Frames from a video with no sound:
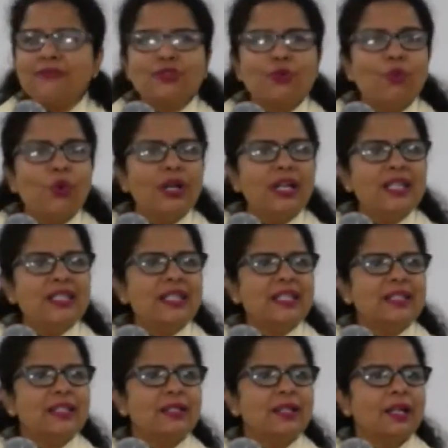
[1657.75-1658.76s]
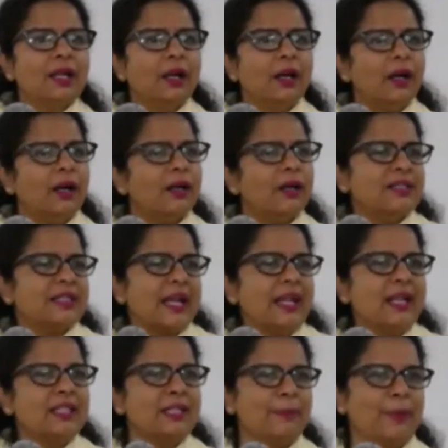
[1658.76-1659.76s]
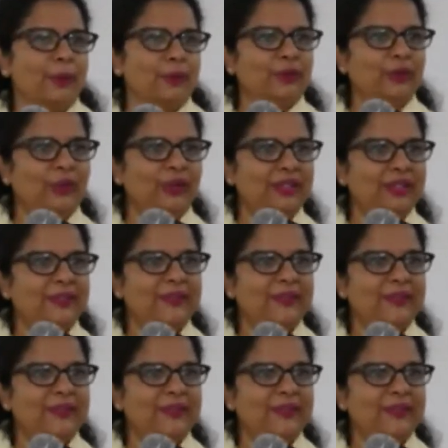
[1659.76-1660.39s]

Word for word: So, what does it uh, tell us about God?